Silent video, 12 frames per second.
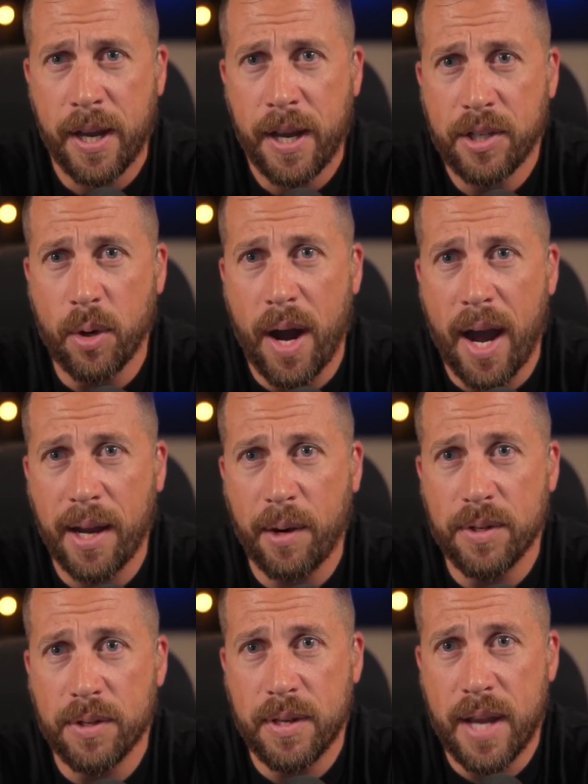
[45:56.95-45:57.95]
So I
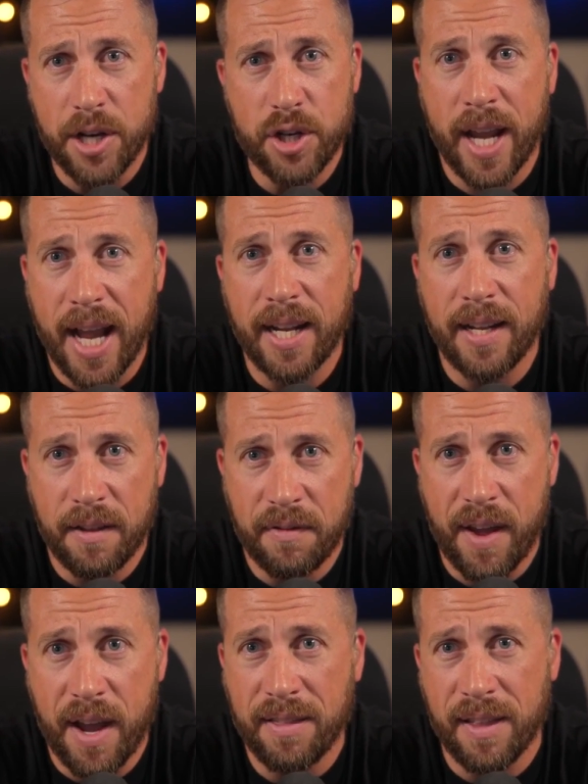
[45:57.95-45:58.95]
was educated in the
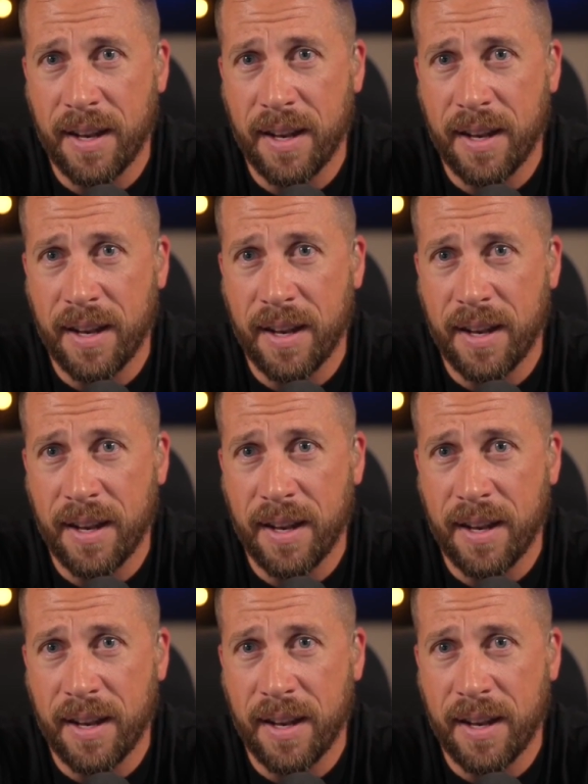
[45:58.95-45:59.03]
faith.